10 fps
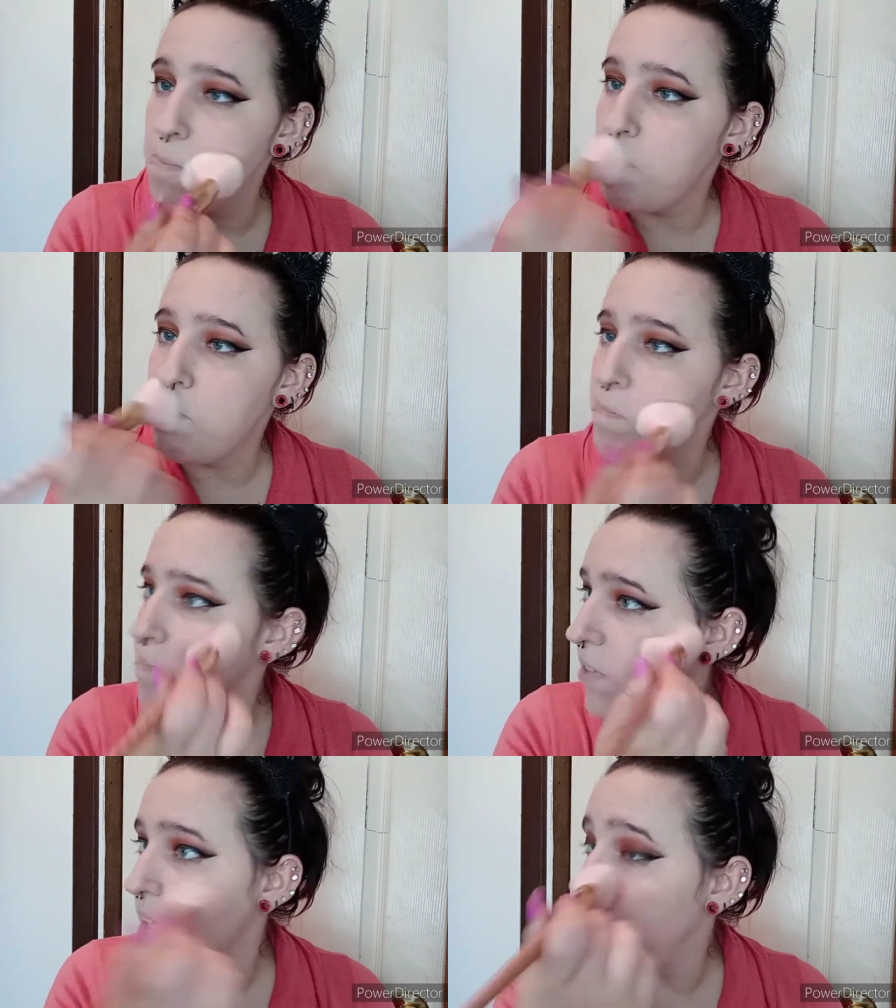and
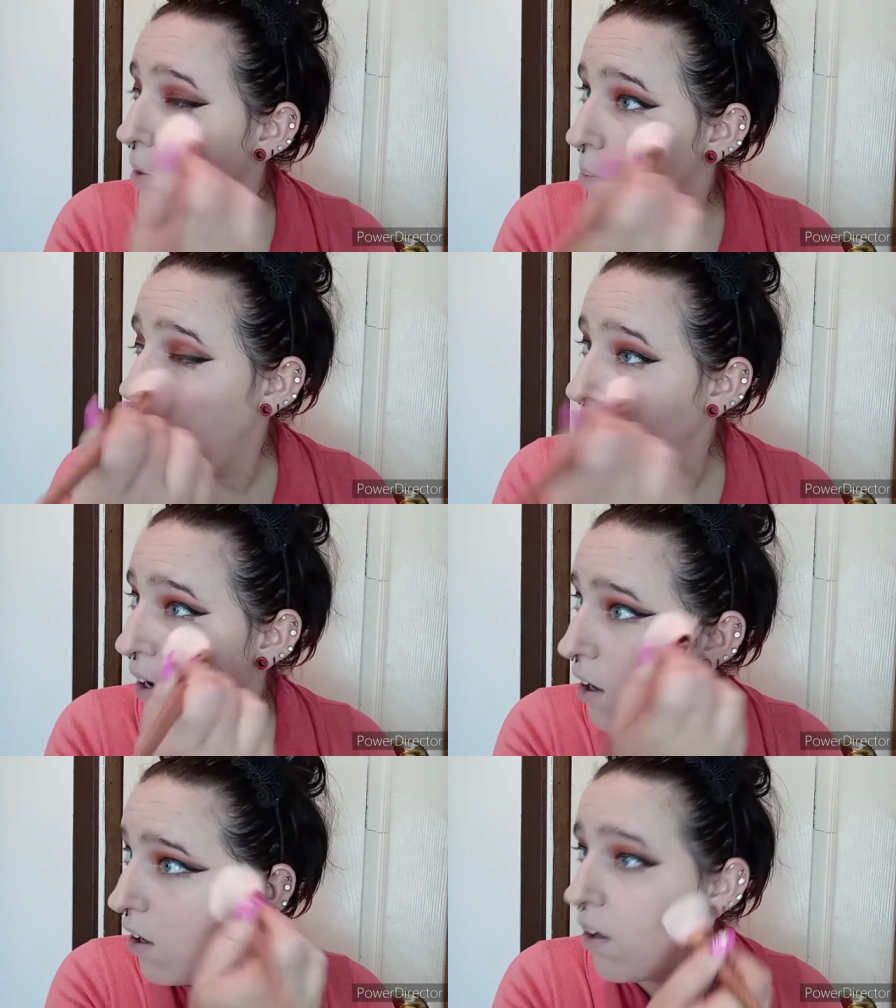apply it
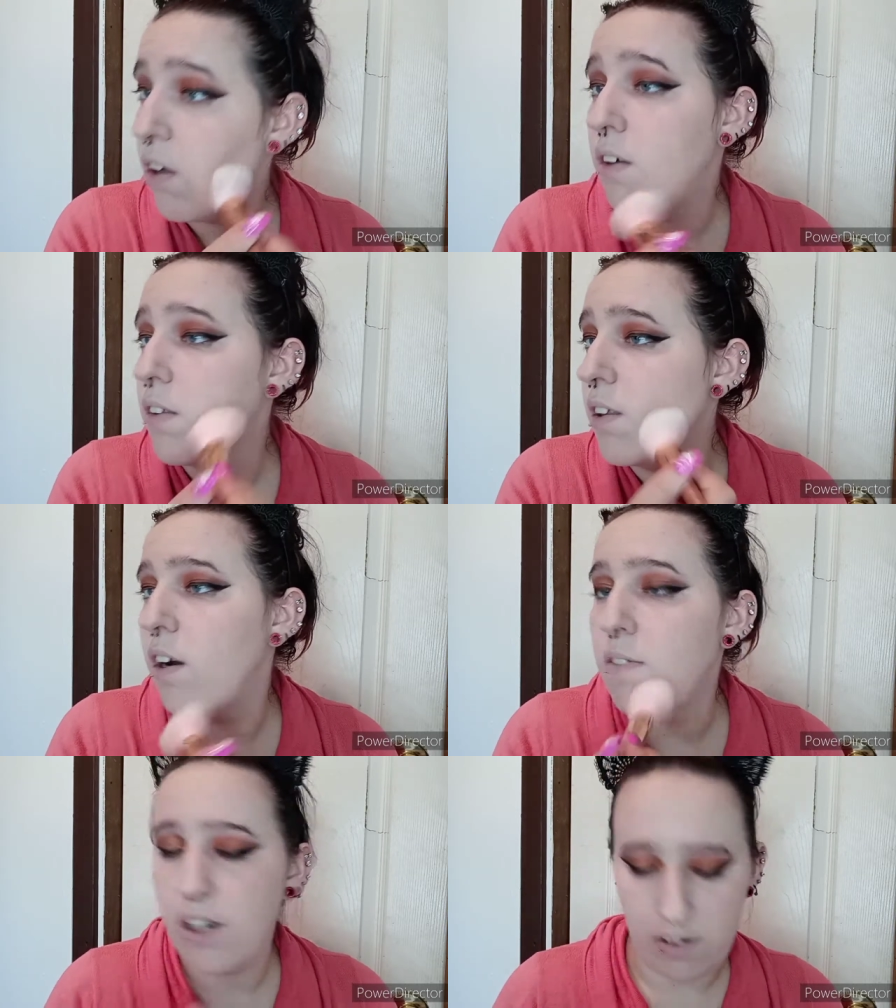all over your
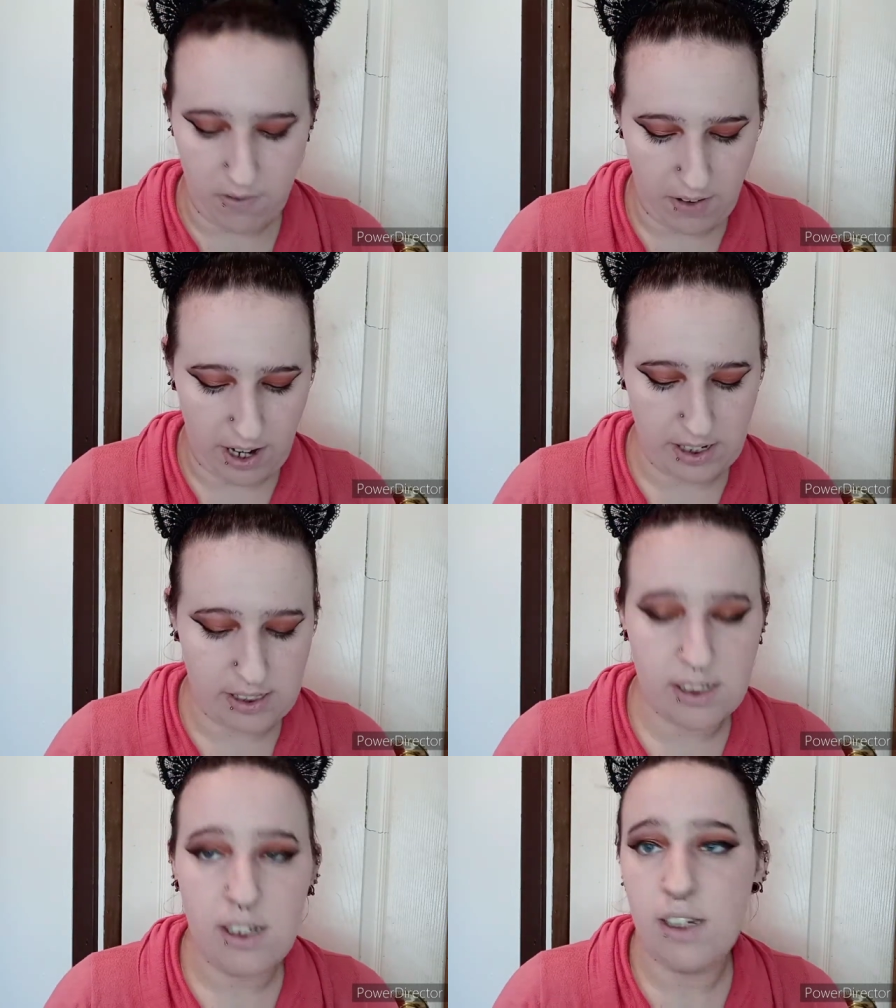face
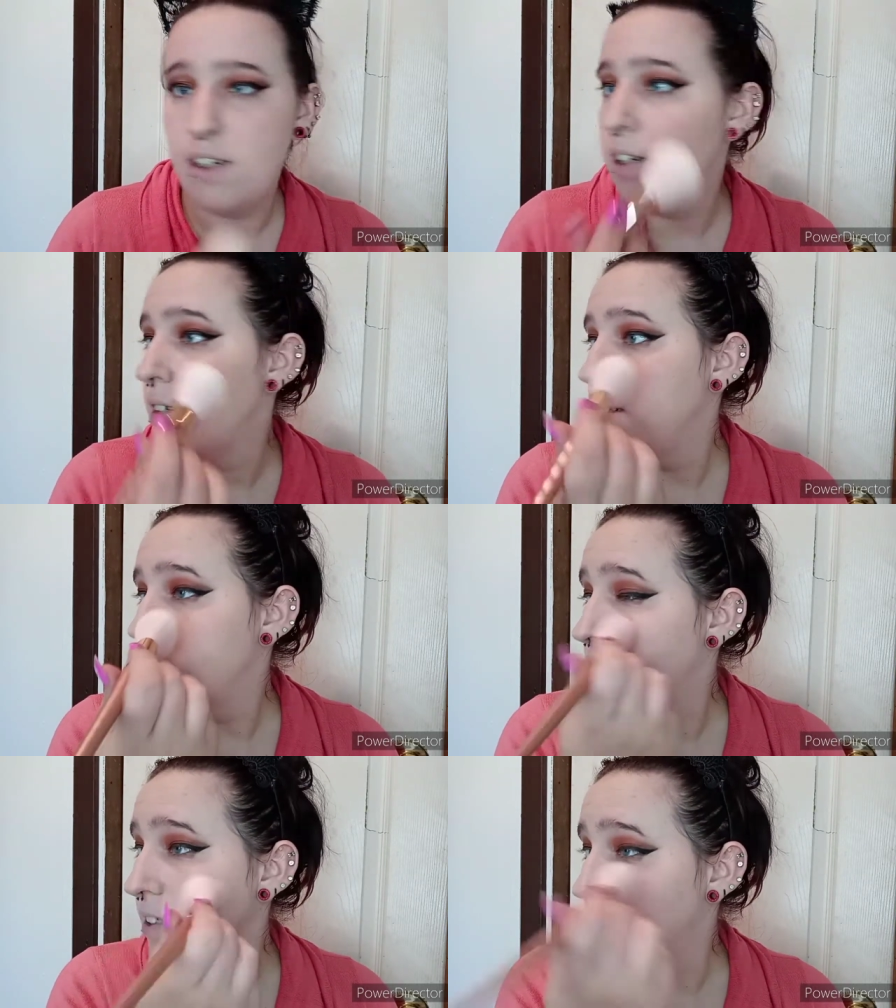to
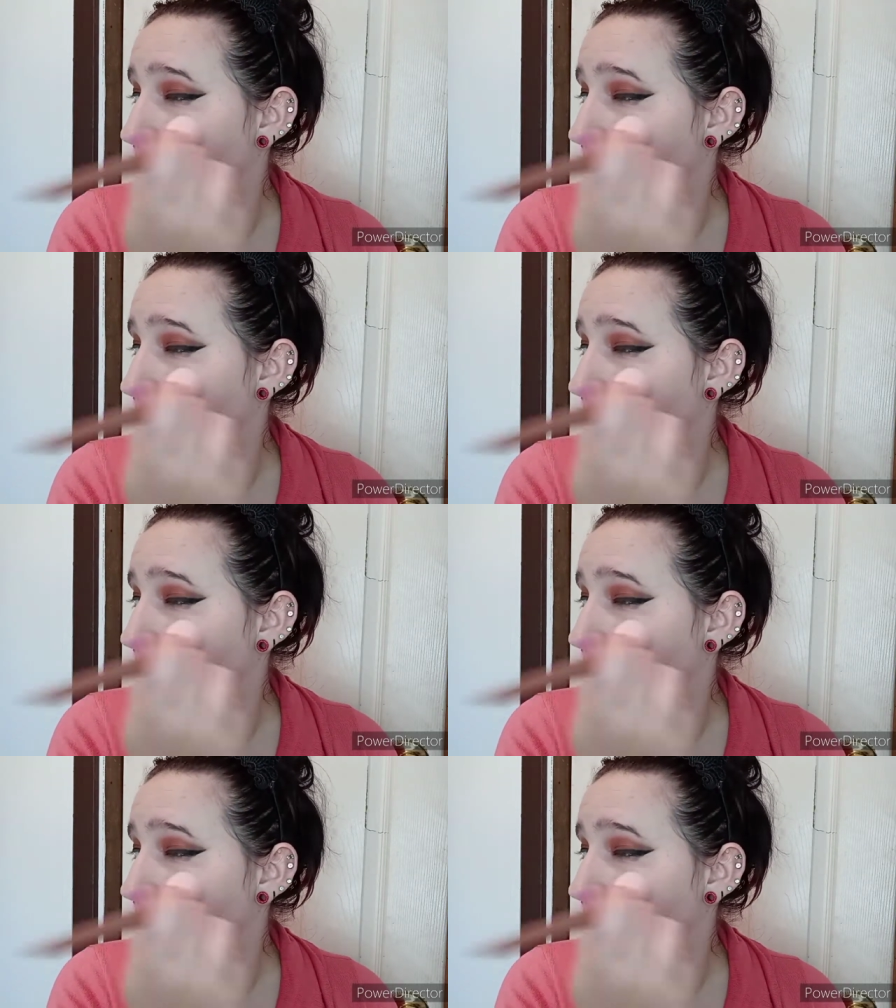set